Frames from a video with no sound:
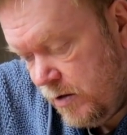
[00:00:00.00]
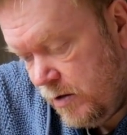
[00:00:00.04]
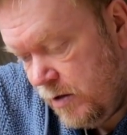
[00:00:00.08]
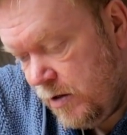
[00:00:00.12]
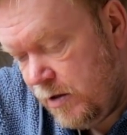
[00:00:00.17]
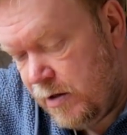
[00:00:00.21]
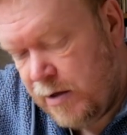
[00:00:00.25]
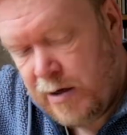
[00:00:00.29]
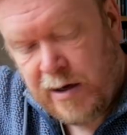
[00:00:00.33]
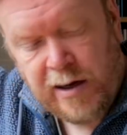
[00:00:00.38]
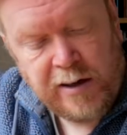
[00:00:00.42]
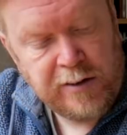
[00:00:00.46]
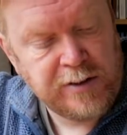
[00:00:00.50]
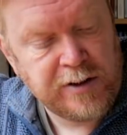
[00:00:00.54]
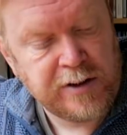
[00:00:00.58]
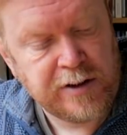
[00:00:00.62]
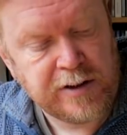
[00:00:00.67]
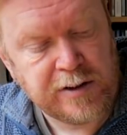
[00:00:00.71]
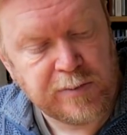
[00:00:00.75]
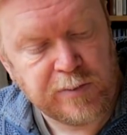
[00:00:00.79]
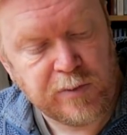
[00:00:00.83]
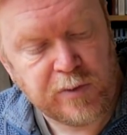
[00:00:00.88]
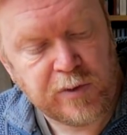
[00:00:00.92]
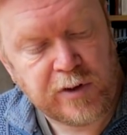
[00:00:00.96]
in the house
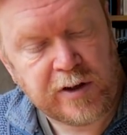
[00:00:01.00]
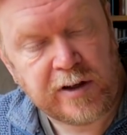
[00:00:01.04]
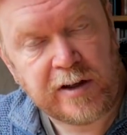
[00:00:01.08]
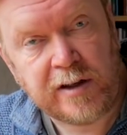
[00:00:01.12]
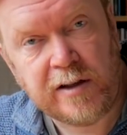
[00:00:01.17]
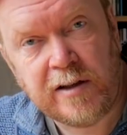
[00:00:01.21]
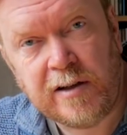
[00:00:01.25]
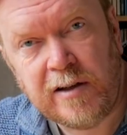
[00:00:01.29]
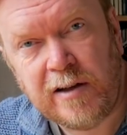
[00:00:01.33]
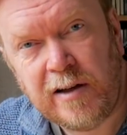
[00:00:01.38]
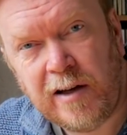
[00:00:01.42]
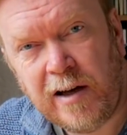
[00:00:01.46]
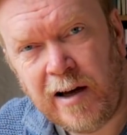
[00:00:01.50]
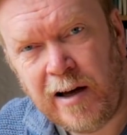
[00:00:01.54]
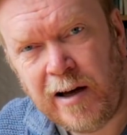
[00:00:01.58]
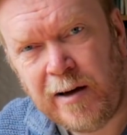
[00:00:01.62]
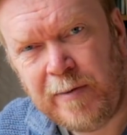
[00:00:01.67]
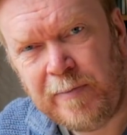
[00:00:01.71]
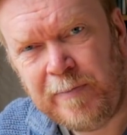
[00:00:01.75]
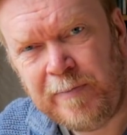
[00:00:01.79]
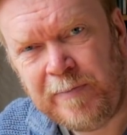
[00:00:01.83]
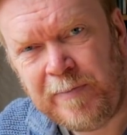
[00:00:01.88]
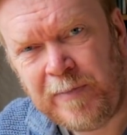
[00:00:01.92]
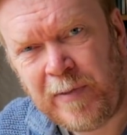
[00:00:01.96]
this morning.
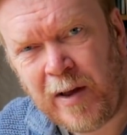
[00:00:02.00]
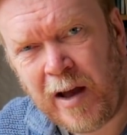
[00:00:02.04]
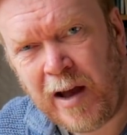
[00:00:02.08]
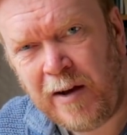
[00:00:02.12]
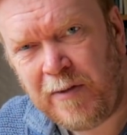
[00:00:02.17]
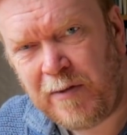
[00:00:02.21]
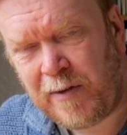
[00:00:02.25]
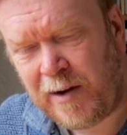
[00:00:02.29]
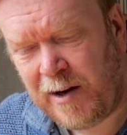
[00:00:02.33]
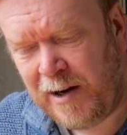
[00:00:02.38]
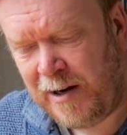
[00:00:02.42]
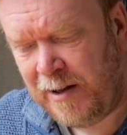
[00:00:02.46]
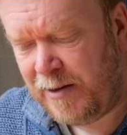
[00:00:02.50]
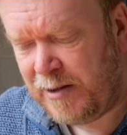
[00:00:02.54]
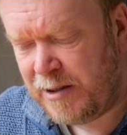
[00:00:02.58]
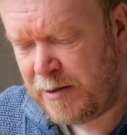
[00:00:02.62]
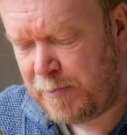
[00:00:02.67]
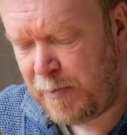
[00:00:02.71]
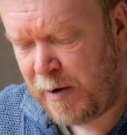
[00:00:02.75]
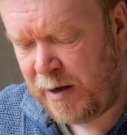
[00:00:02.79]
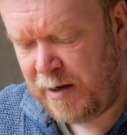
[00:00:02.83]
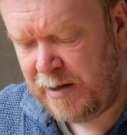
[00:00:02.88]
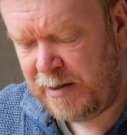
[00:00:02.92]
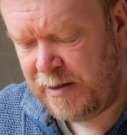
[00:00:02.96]
Um, I have cleared the
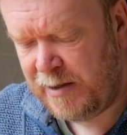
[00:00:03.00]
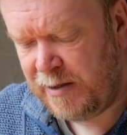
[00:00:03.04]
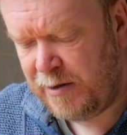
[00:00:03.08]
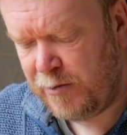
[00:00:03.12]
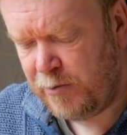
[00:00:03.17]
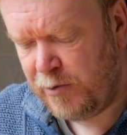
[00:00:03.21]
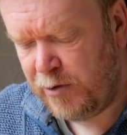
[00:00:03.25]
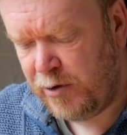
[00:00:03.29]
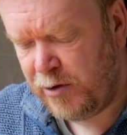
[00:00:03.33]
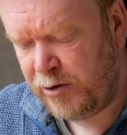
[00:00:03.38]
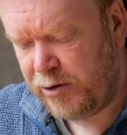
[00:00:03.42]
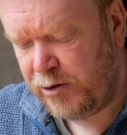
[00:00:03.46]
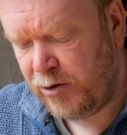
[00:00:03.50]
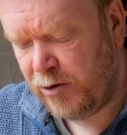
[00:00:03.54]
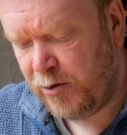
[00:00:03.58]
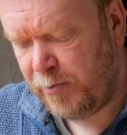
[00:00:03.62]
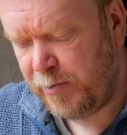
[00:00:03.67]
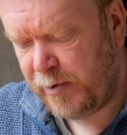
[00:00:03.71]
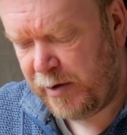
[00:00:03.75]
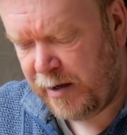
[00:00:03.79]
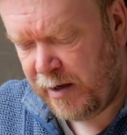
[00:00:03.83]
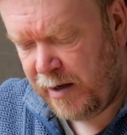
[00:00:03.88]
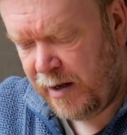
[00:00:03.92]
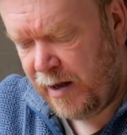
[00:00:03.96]
space in the
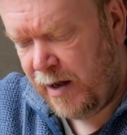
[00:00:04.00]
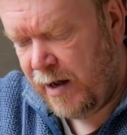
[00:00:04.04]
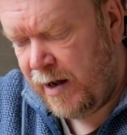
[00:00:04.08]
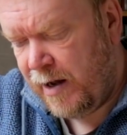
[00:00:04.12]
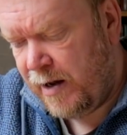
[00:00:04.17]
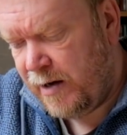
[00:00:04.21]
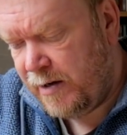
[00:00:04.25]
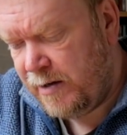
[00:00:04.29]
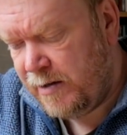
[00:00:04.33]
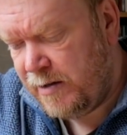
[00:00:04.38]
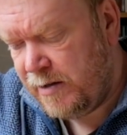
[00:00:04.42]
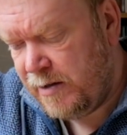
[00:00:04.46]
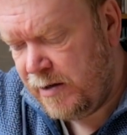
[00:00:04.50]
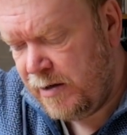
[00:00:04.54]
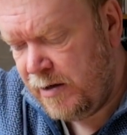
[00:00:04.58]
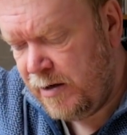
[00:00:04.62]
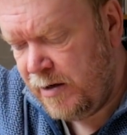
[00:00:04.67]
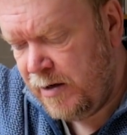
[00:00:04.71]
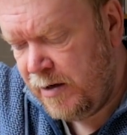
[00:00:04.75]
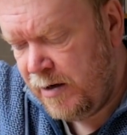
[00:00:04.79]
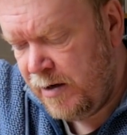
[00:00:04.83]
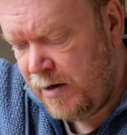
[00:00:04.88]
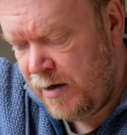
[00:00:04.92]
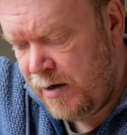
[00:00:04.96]
workshop and
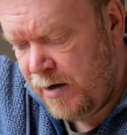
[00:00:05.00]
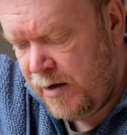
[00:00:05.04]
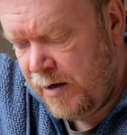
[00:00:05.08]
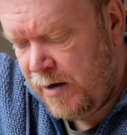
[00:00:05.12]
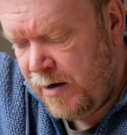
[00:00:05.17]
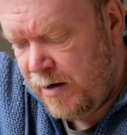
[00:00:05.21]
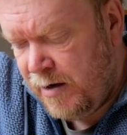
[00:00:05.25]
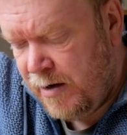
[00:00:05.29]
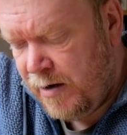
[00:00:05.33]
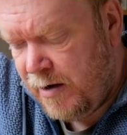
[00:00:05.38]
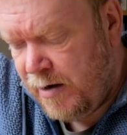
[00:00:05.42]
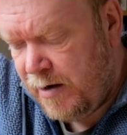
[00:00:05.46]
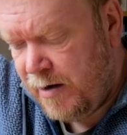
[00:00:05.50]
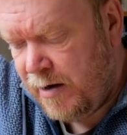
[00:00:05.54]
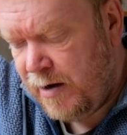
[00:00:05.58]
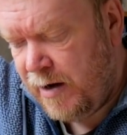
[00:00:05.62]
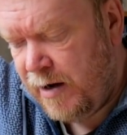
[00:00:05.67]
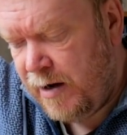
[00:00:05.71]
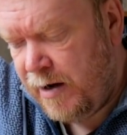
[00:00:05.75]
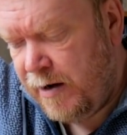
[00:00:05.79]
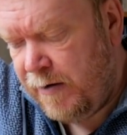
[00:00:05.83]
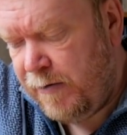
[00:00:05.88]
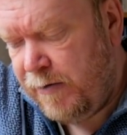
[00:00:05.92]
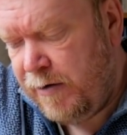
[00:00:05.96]

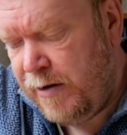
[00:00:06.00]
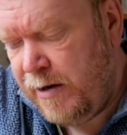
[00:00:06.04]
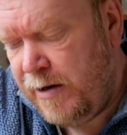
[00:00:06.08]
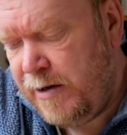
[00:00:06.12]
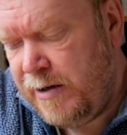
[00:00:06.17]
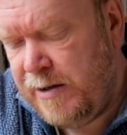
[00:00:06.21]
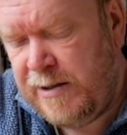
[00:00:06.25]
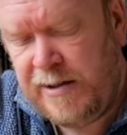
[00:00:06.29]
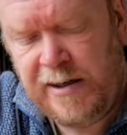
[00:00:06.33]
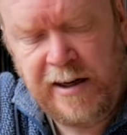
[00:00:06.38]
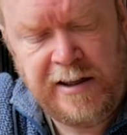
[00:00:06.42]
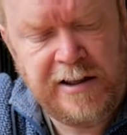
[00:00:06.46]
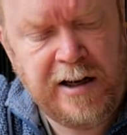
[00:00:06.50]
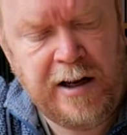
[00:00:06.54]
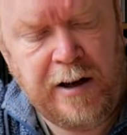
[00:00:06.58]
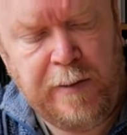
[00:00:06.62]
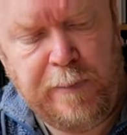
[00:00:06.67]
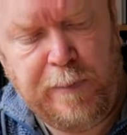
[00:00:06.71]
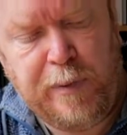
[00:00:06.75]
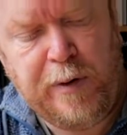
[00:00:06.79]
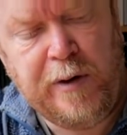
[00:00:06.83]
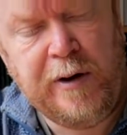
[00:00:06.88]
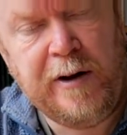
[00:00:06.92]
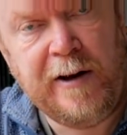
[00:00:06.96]
had everything set
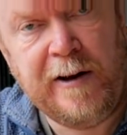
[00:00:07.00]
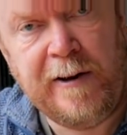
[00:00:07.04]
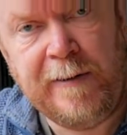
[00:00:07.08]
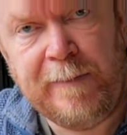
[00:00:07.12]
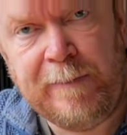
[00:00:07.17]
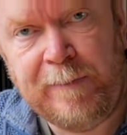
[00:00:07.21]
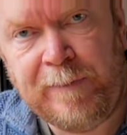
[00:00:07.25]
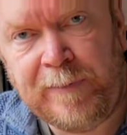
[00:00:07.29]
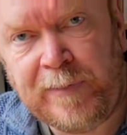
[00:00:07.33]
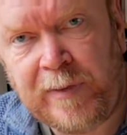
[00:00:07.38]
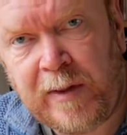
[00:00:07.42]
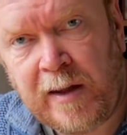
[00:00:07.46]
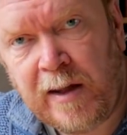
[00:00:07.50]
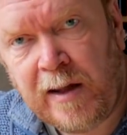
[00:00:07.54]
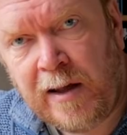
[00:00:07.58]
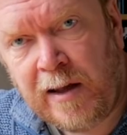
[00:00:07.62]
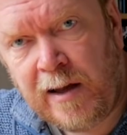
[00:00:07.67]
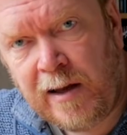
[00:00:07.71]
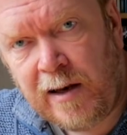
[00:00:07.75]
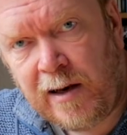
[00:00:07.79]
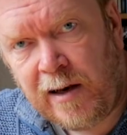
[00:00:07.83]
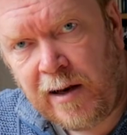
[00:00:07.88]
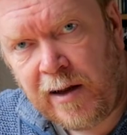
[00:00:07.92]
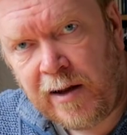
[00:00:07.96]
up
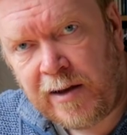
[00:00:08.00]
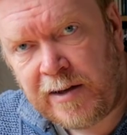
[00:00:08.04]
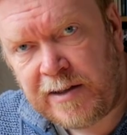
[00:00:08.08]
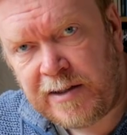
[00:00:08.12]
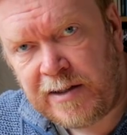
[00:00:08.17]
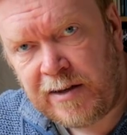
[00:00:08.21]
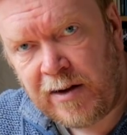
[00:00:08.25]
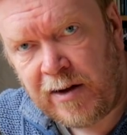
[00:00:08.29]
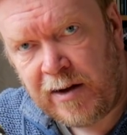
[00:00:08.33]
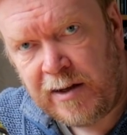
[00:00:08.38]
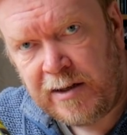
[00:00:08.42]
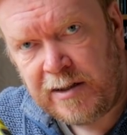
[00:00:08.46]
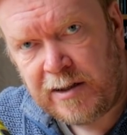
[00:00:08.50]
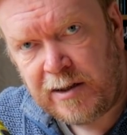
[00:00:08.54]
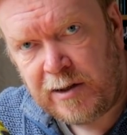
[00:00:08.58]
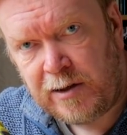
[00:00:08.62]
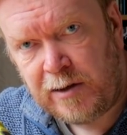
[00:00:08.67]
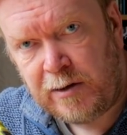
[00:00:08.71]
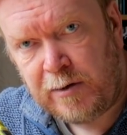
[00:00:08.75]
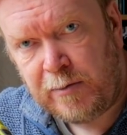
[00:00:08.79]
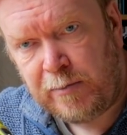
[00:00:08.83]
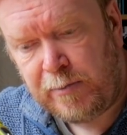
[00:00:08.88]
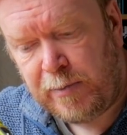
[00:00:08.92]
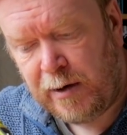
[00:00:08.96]
last night
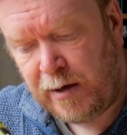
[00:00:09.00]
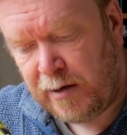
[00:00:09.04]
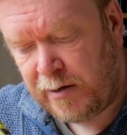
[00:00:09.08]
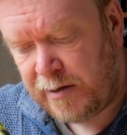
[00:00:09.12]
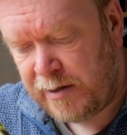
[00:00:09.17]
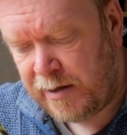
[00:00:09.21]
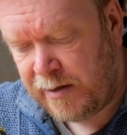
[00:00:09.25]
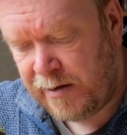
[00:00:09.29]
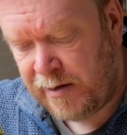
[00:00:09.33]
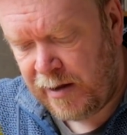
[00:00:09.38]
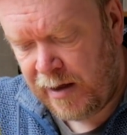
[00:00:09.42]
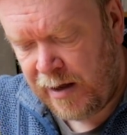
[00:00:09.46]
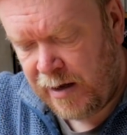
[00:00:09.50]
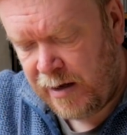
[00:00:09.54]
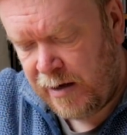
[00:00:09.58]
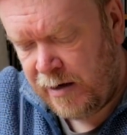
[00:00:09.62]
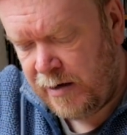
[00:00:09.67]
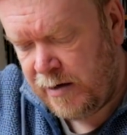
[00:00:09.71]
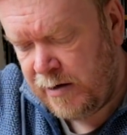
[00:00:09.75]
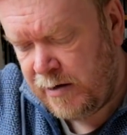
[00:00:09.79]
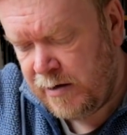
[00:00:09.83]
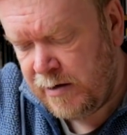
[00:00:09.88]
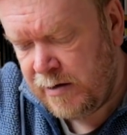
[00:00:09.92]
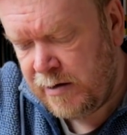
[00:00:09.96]
to build it
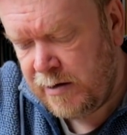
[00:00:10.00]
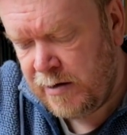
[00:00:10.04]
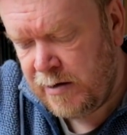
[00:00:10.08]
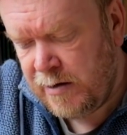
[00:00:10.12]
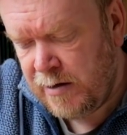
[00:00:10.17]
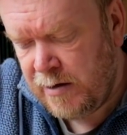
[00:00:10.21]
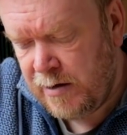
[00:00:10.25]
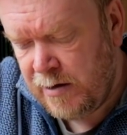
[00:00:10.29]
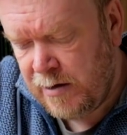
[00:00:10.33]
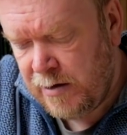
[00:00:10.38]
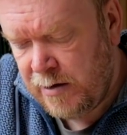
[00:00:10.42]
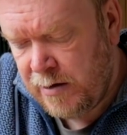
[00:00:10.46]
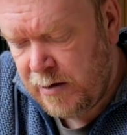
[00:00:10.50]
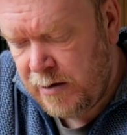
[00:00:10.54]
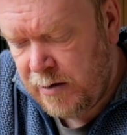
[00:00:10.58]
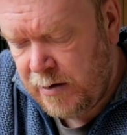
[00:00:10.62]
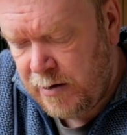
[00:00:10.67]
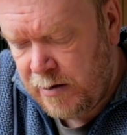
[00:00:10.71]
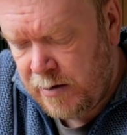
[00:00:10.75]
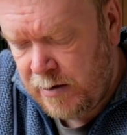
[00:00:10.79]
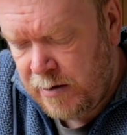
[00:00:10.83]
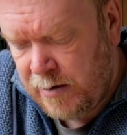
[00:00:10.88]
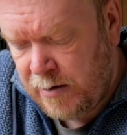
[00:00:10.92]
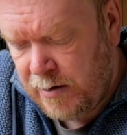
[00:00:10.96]
there.
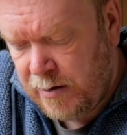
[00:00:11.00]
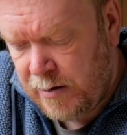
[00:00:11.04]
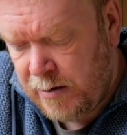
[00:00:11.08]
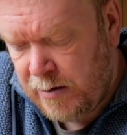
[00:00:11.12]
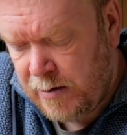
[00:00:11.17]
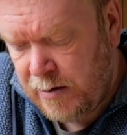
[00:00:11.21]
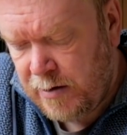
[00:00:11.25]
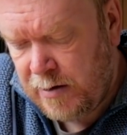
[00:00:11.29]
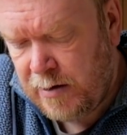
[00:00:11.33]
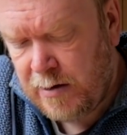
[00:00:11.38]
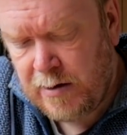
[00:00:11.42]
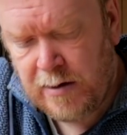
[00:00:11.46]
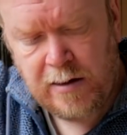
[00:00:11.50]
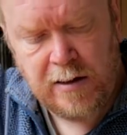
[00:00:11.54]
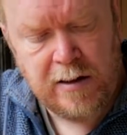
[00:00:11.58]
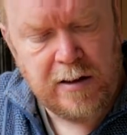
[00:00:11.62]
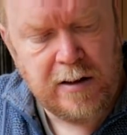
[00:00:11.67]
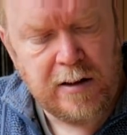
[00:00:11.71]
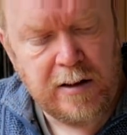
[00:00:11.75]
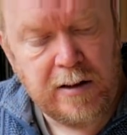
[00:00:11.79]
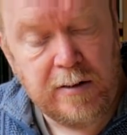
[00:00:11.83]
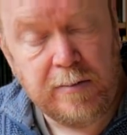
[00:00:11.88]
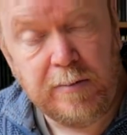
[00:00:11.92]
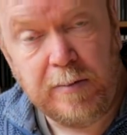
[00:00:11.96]

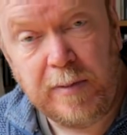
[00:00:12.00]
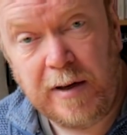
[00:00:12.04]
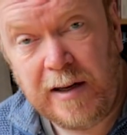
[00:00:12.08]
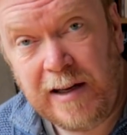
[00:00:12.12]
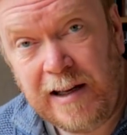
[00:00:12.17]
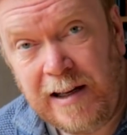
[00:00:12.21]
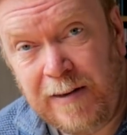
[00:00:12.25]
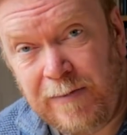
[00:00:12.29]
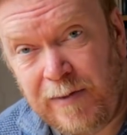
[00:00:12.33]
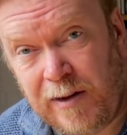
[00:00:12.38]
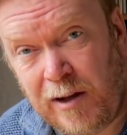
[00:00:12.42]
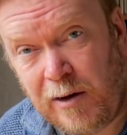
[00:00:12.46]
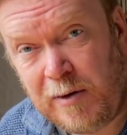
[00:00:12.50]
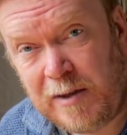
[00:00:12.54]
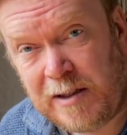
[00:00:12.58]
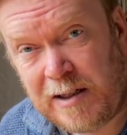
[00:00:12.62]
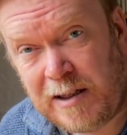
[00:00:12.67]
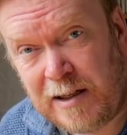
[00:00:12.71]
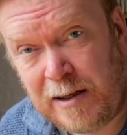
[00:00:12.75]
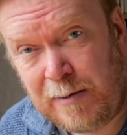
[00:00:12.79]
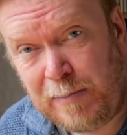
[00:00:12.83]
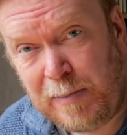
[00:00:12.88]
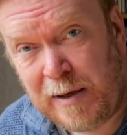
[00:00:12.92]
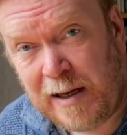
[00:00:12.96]
But even though it's
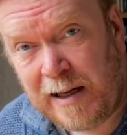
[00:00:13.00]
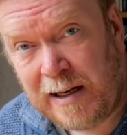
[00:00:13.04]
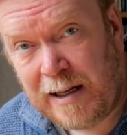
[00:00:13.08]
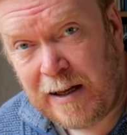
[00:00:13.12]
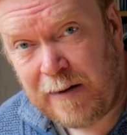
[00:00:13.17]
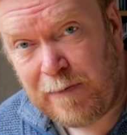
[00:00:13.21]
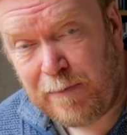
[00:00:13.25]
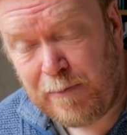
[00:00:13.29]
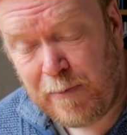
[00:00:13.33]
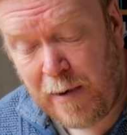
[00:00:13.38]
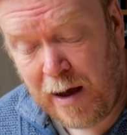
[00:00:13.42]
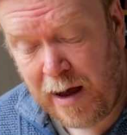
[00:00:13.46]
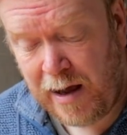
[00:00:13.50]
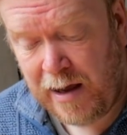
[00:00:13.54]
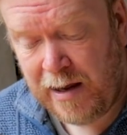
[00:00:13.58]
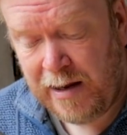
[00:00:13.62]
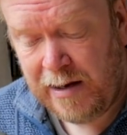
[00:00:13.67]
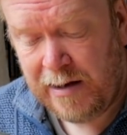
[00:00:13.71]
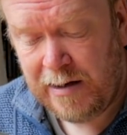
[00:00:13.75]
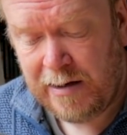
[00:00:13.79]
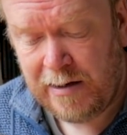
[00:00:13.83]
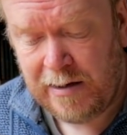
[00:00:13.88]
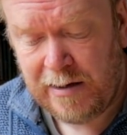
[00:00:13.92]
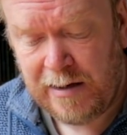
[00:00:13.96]
the beginning of
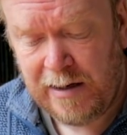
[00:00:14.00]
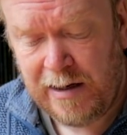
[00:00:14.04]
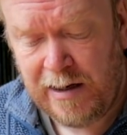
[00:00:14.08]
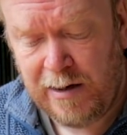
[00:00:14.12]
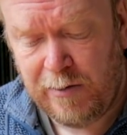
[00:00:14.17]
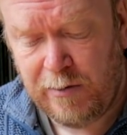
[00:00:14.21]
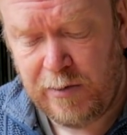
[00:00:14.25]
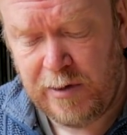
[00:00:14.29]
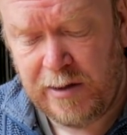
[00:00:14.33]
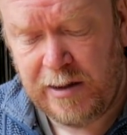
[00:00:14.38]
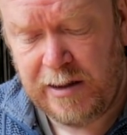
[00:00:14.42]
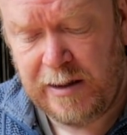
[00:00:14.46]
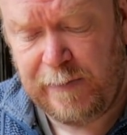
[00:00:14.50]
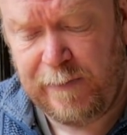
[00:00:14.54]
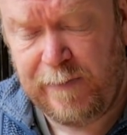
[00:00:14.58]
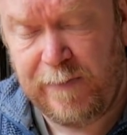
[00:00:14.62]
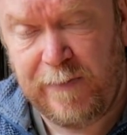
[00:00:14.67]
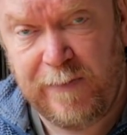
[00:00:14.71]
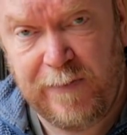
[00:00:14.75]
May, it was